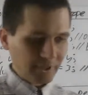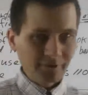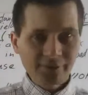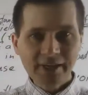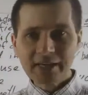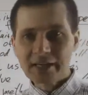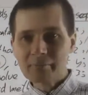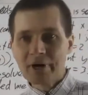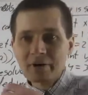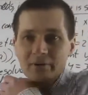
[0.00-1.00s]
you're thinking
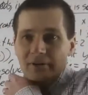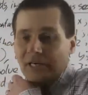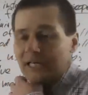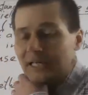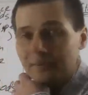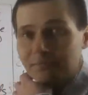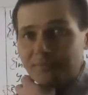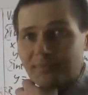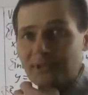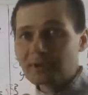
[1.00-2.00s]
about
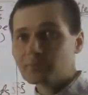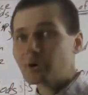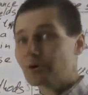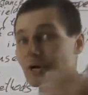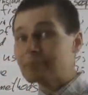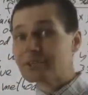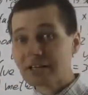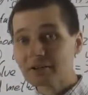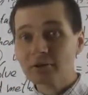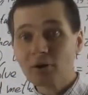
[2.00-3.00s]
programs
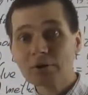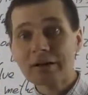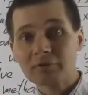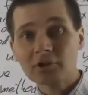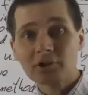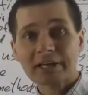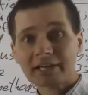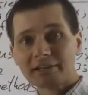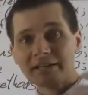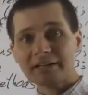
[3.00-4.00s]
at a low level,
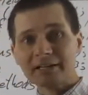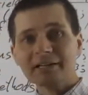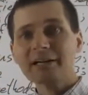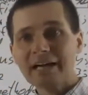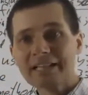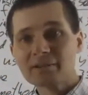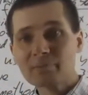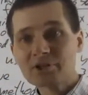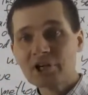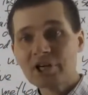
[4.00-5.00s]
like at the
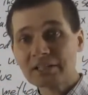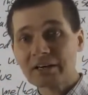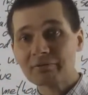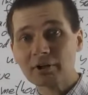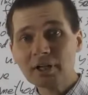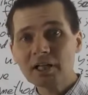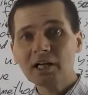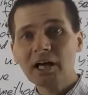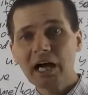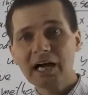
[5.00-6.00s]
machine level,
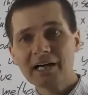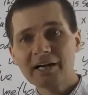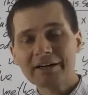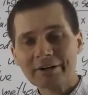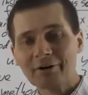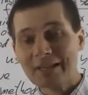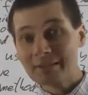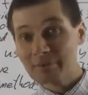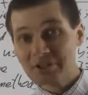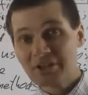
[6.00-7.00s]
at
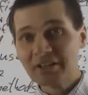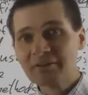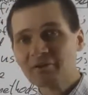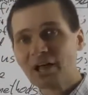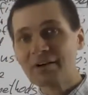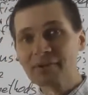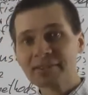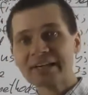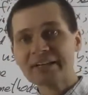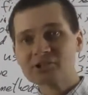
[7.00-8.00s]
the machine level,
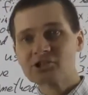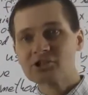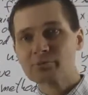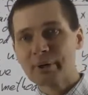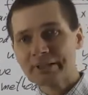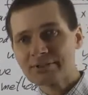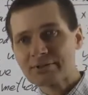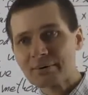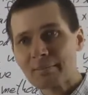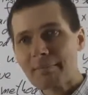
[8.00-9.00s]
everything is just
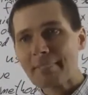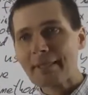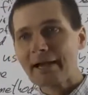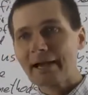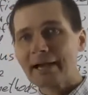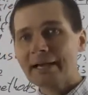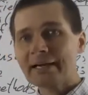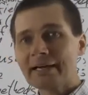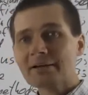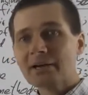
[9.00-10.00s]
bits,
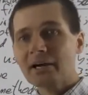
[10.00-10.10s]
and